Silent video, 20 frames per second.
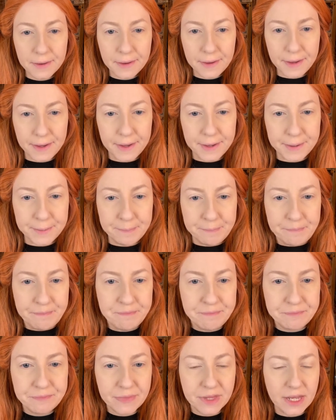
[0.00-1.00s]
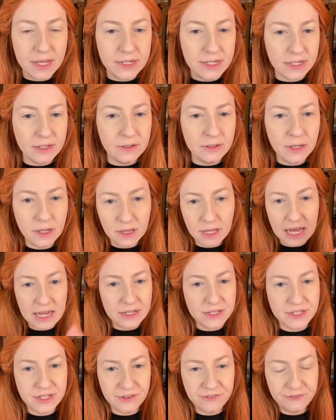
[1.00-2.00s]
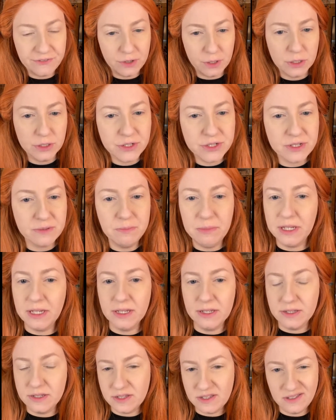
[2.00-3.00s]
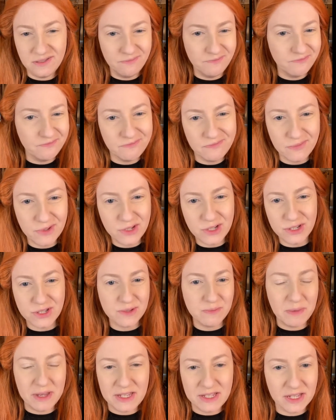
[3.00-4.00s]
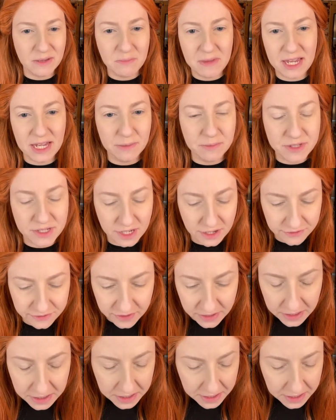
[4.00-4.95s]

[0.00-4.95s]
I did a lot of stuff first because it's just basic makeup stuff.